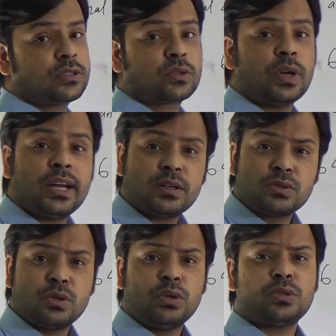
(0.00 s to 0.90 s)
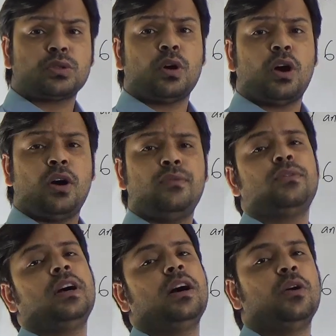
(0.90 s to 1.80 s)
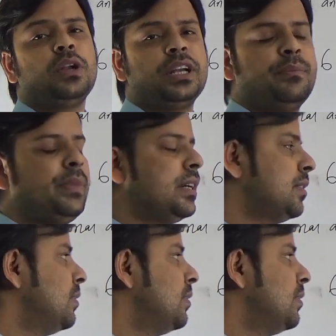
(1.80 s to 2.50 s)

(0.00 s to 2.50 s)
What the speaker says: square root of a whole number.